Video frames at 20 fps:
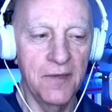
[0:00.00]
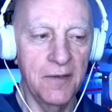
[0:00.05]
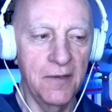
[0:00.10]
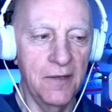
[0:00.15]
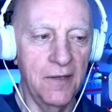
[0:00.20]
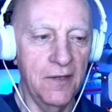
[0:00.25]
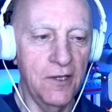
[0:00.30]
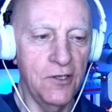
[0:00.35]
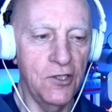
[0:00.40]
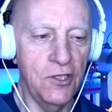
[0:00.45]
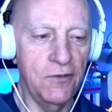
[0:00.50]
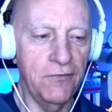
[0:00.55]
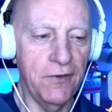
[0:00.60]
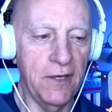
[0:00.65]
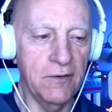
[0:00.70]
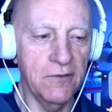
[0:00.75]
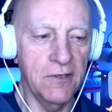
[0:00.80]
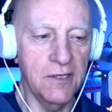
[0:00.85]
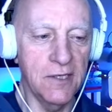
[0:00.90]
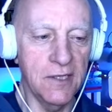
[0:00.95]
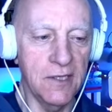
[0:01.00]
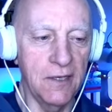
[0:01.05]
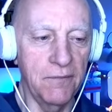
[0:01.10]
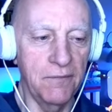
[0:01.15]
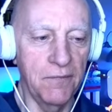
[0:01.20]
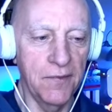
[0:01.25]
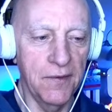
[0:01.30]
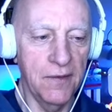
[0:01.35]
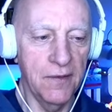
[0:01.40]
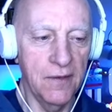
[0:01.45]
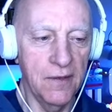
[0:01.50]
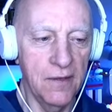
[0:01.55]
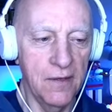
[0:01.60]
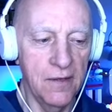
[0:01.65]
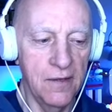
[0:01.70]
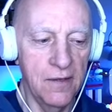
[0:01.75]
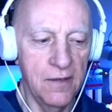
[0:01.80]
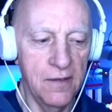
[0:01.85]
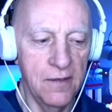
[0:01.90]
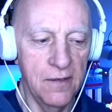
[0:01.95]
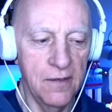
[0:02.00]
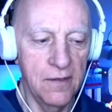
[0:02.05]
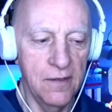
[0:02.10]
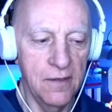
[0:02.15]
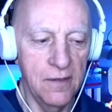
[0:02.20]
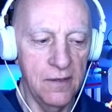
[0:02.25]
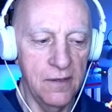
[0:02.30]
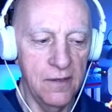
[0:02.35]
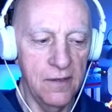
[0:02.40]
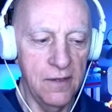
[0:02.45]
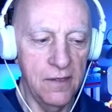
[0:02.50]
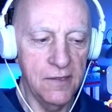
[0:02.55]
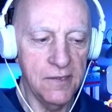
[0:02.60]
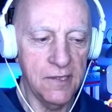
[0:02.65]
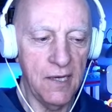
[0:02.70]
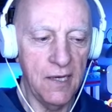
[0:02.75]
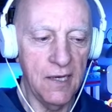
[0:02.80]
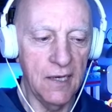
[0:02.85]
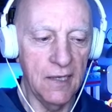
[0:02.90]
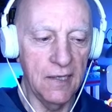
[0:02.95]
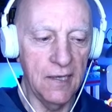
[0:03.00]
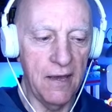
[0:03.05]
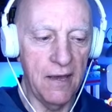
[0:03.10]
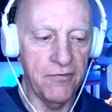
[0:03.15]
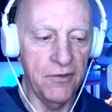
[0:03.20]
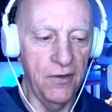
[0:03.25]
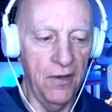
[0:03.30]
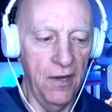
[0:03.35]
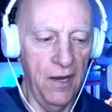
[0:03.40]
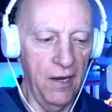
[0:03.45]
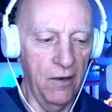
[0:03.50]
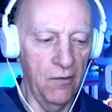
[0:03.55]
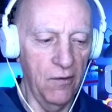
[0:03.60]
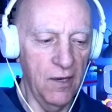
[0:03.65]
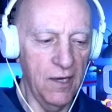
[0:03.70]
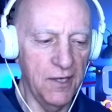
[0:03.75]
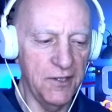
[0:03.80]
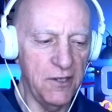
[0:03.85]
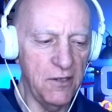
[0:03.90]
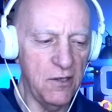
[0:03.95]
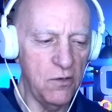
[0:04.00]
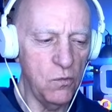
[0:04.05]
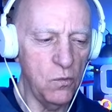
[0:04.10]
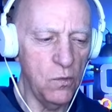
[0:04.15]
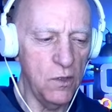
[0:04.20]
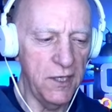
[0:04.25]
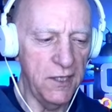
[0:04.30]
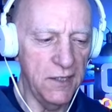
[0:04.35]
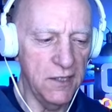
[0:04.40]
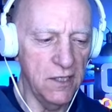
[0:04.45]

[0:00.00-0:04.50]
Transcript: And then she found it again. It's saying 11 now. I don't know why it